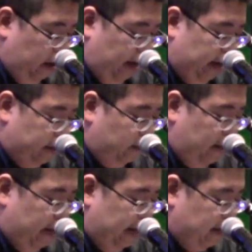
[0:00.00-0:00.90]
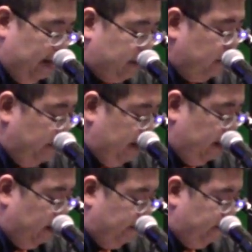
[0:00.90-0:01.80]
And to me, that, that's the
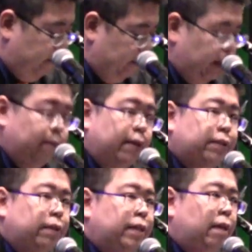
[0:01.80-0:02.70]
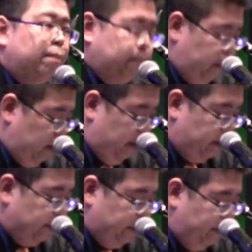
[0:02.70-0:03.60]
meaning of the convention theme. Uh,
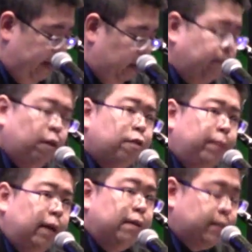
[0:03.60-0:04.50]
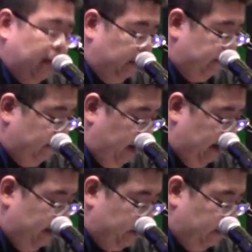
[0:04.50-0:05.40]
it's the true meaning of growth beyond self,
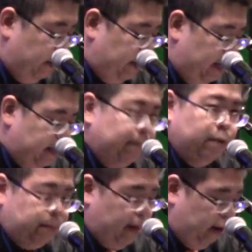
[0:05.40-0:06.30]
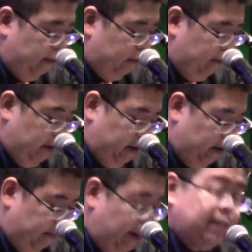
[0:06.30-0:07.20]
and it's one of the things I'm most proud of
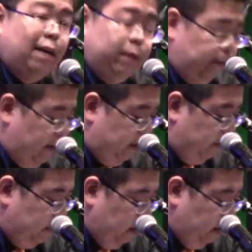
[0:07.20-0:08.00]
uh, my time in the fandom.